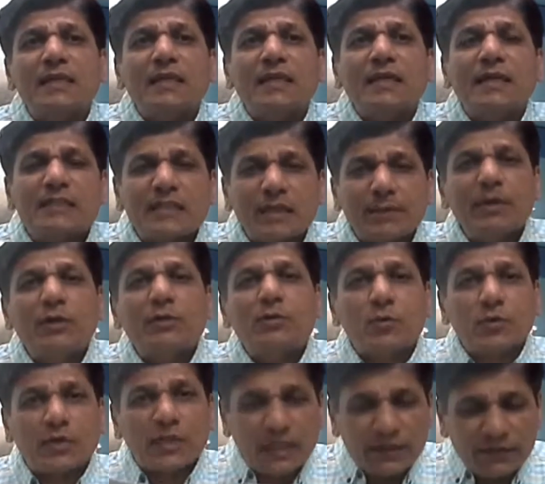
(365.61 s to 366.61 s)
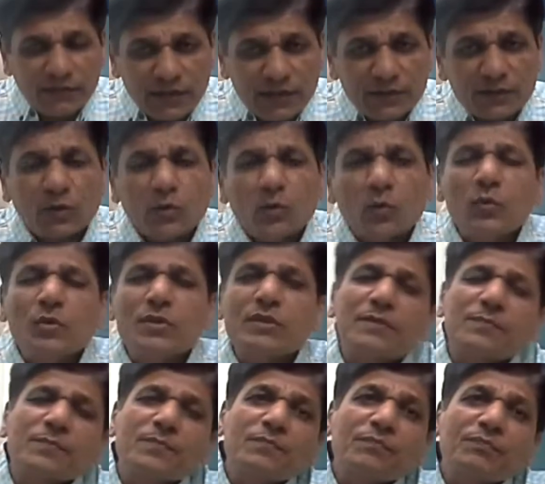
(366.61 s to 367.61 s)
It's able to deliver the
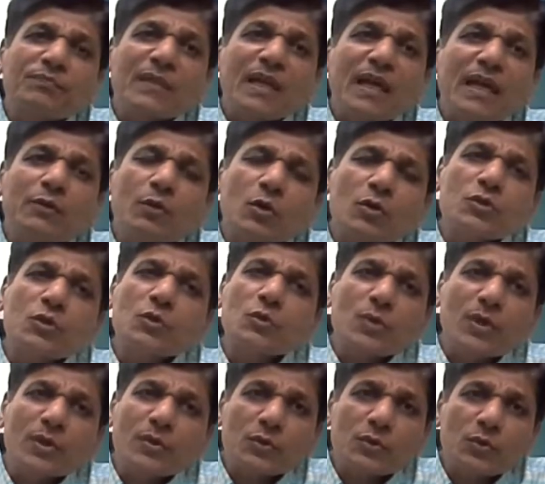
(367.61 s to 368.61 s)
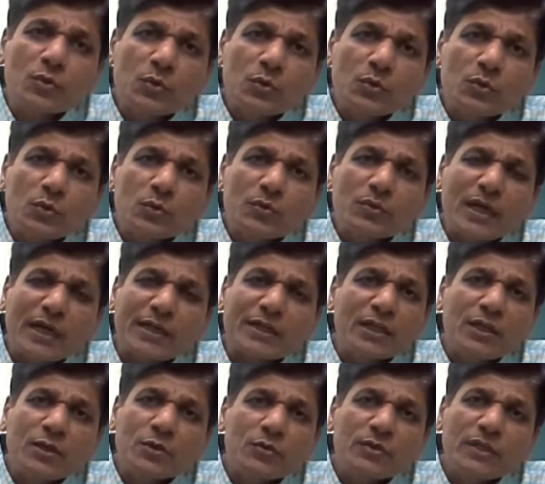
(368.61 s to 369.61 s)
goods and also to
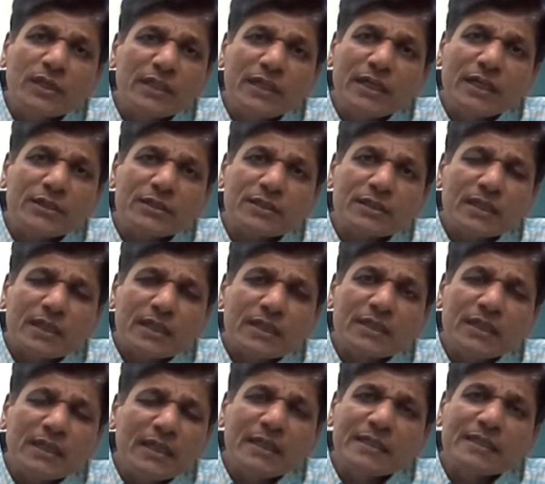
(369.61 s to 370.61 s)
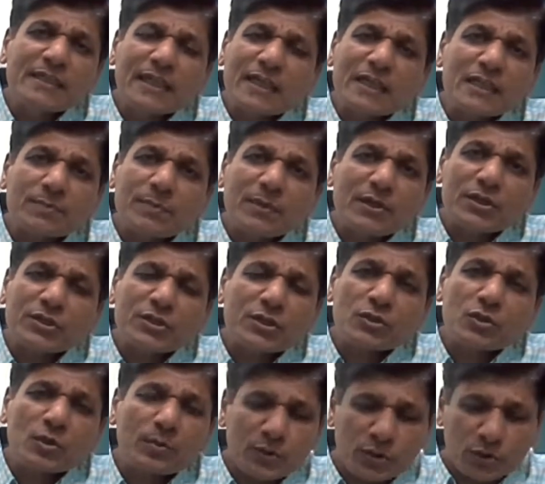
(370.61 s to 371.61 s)
cater to the needs and
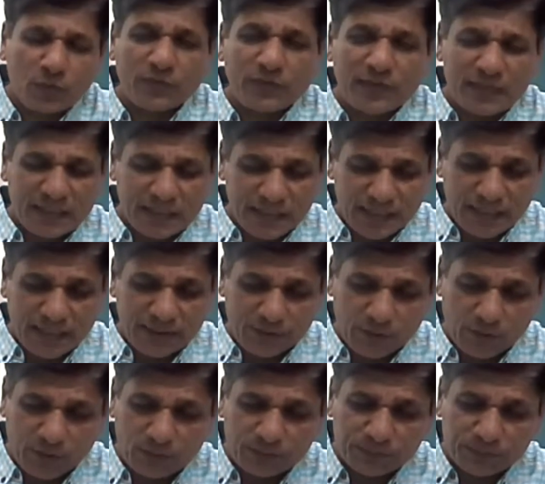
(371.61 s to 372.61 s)
aspirations of the sovereign states.